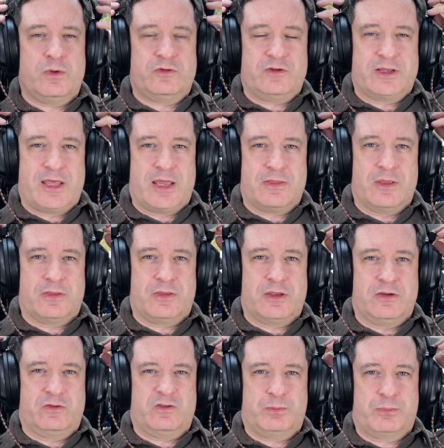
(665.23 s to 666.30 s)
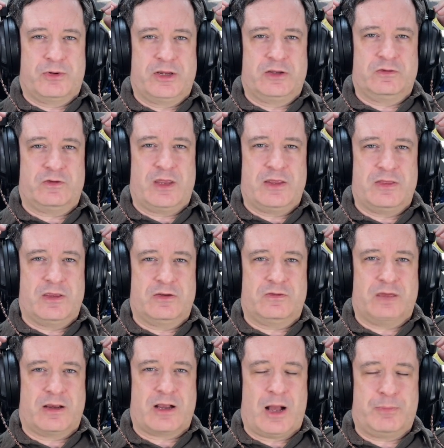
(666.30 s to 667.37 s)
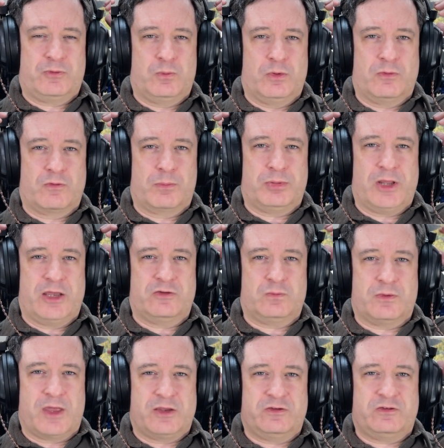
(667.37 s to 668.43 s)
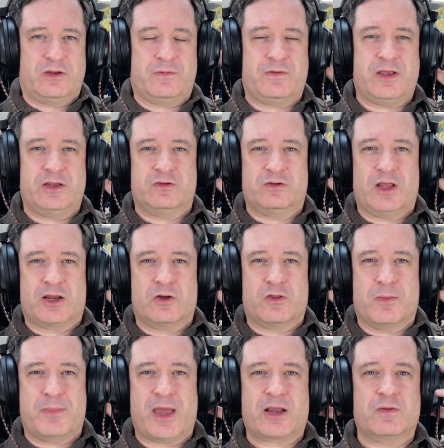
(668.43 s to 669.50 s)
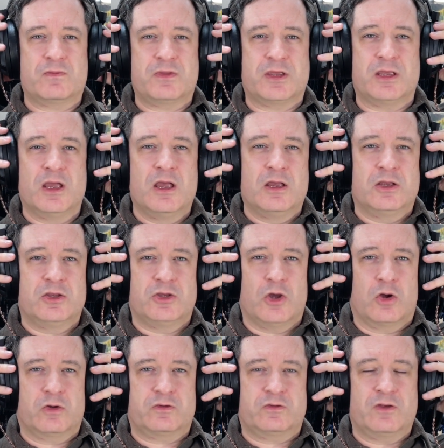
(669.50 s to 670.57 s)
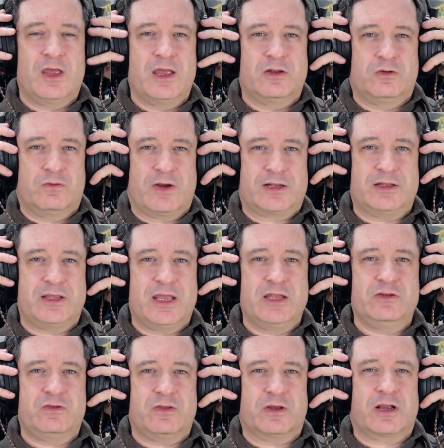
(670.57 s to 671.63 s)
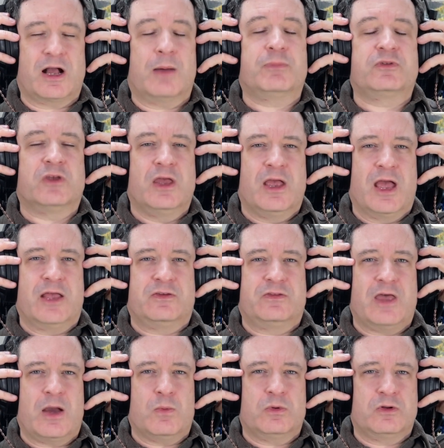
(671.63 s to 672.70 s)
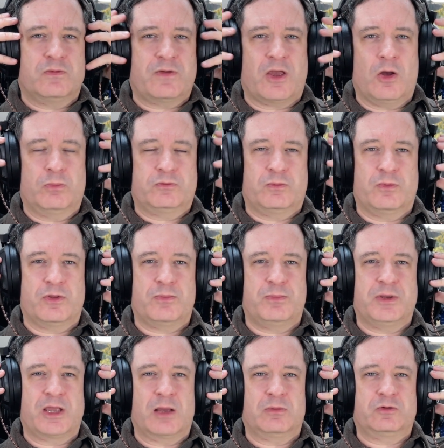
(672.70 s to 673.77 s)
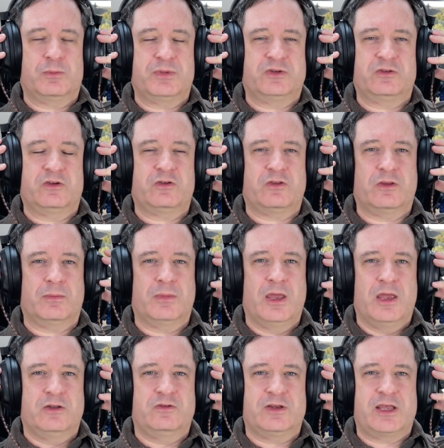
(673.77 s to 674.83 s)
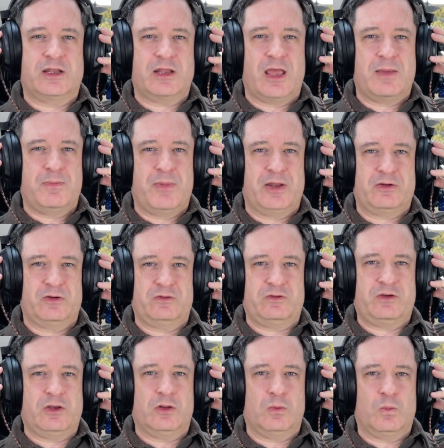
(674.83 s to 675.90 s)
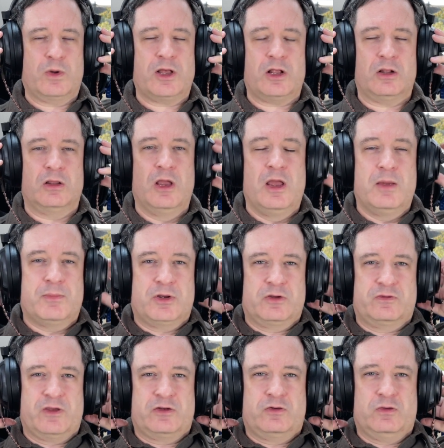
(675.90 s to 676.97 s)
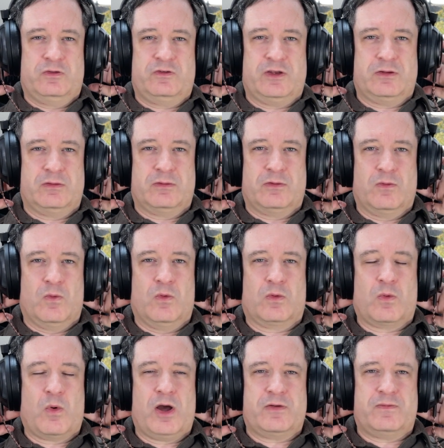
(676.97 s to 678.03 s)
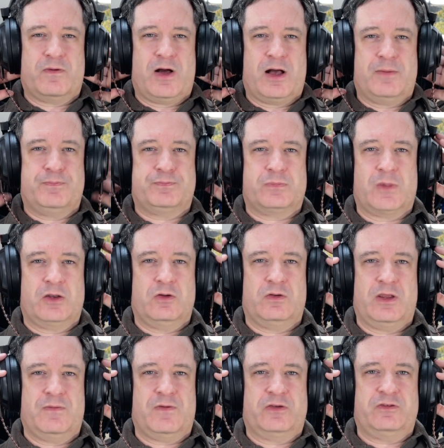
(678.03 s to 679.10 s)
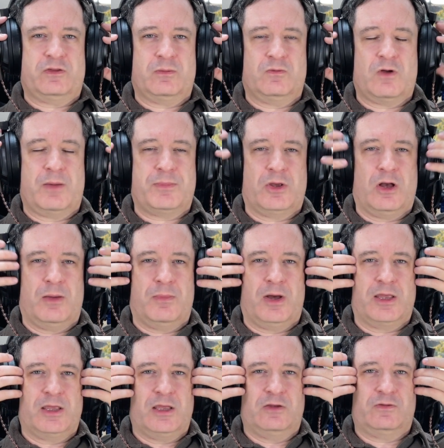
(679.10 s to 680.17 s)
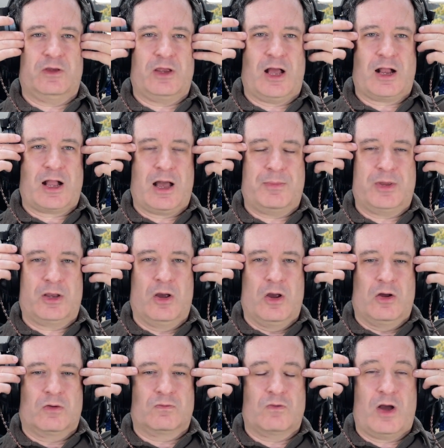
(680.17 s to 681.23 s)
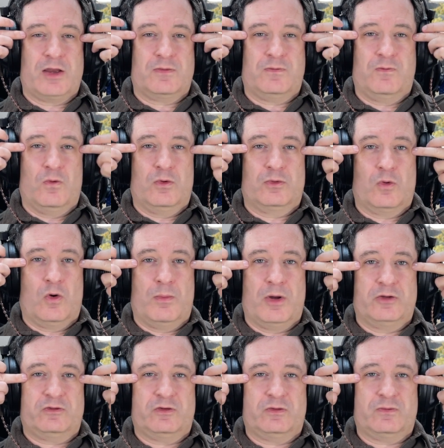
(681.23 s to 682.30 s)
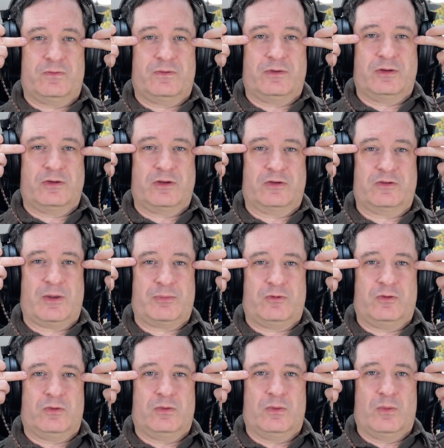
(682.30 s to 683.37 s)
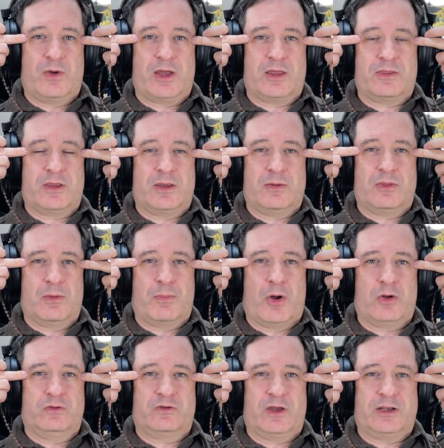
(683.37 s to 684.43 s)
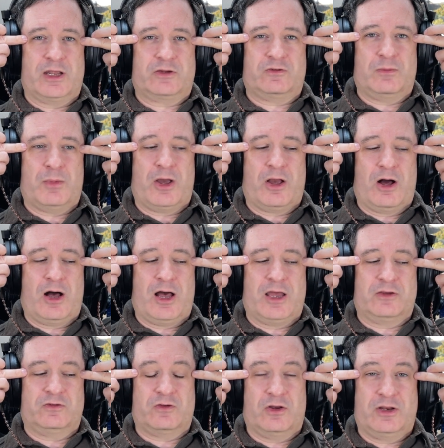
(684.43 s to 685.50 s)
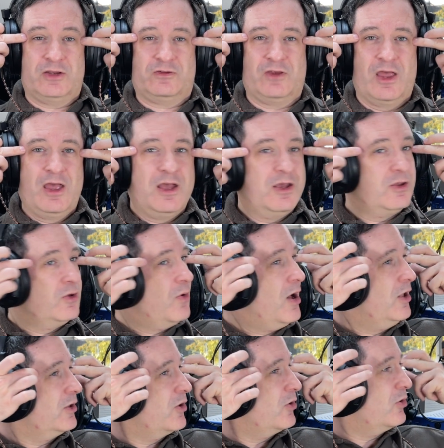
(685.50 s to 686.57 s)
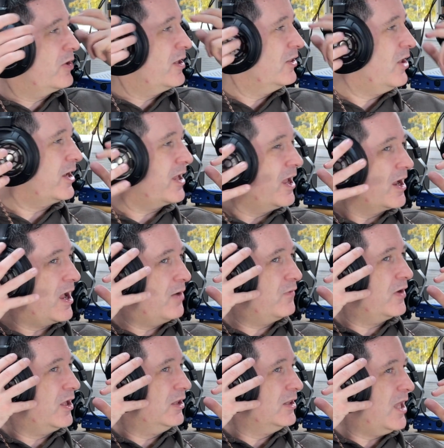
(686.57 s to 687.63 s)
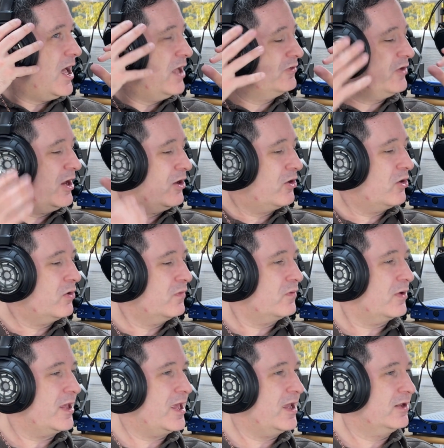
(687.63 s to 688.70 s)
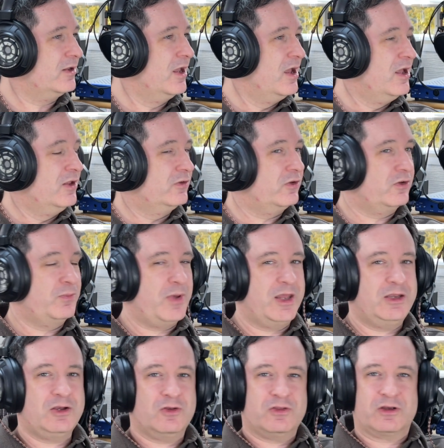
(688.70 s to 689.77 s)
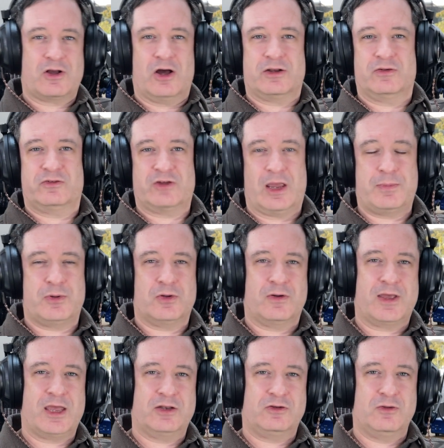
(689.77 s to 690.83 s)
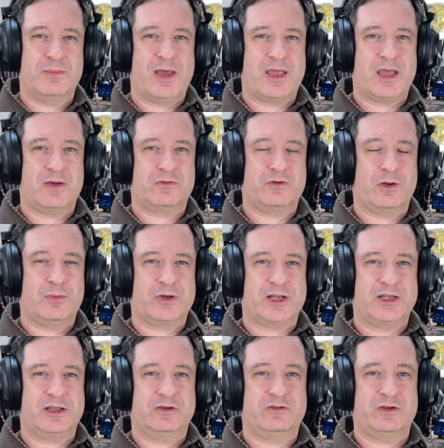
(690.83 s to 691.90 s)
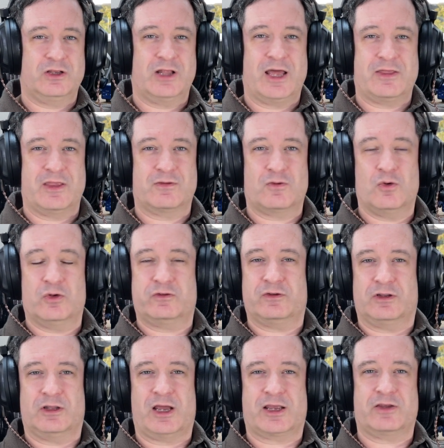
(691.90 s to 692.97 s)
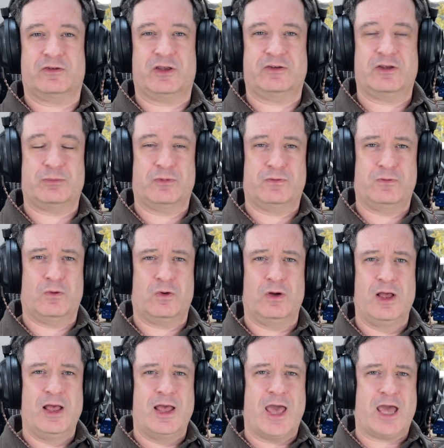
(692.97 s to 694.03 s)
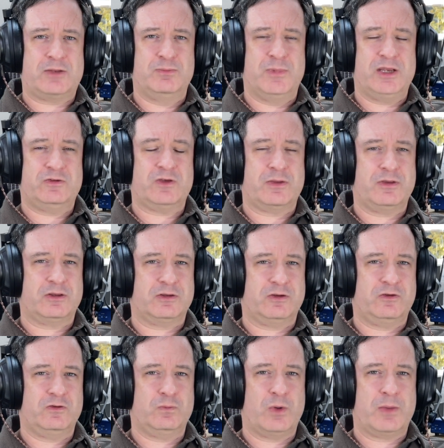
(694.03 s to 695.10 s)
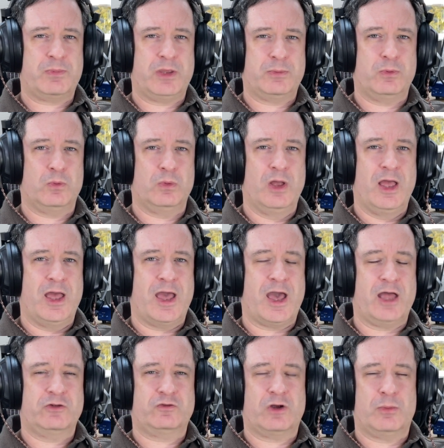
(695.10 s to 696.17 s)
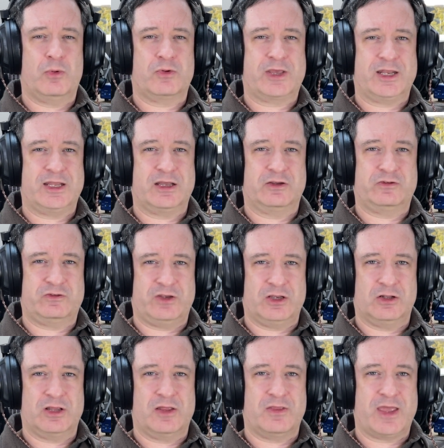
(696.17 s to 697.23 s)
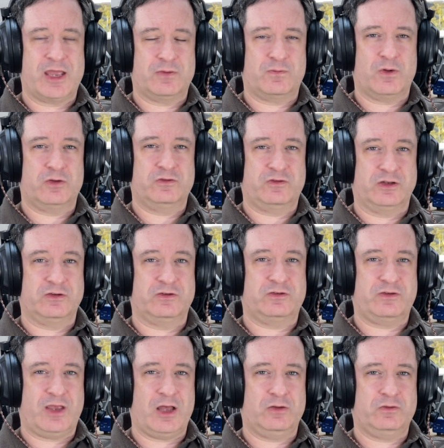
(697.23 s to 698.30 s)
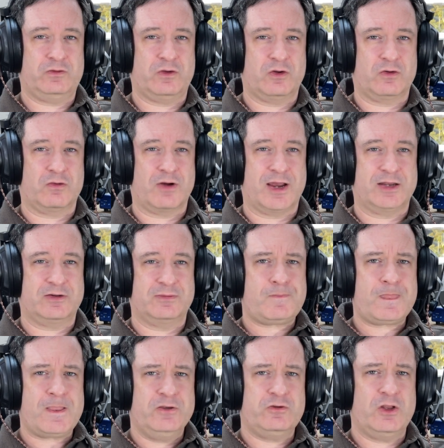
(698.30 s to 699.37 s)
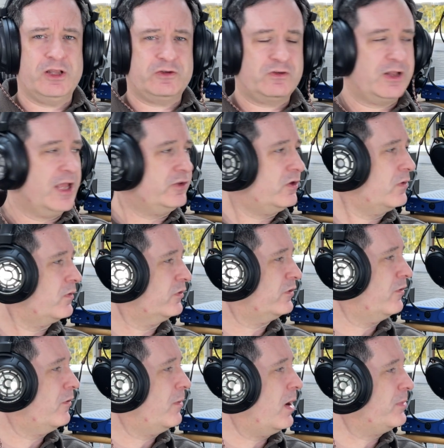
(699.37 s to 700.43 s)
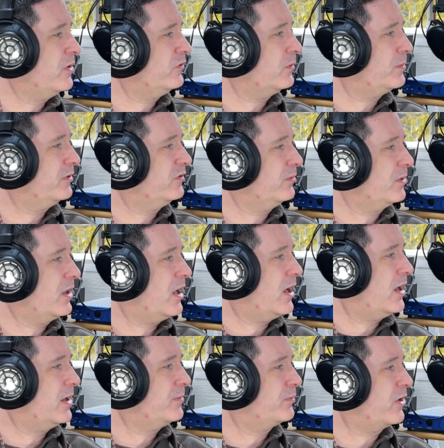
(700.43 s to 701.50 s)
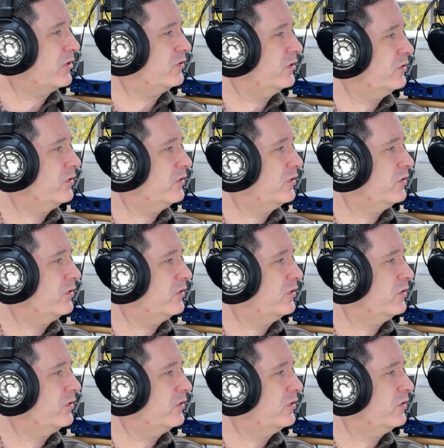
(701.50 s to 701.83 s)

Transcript: again that the springs in these cups were replaced with a stiff hinge like on the back of the yokes directly into the cups, as that would have helped with being able to position them to get a better seal well, because they do sit quite far. They do, if I sit them right behind my ears, they are coming right forward almost as just up to where the bones are next to my eyes. So you are looking like covering a large area of your head. So depending on the kind of shape of your head, you may have trouble getting a seal. And of course, like as I said before, at meets, I think this is where people had trouble getting a seal and the headphones didn't sound so great. So let's glance over at some of my music impressions.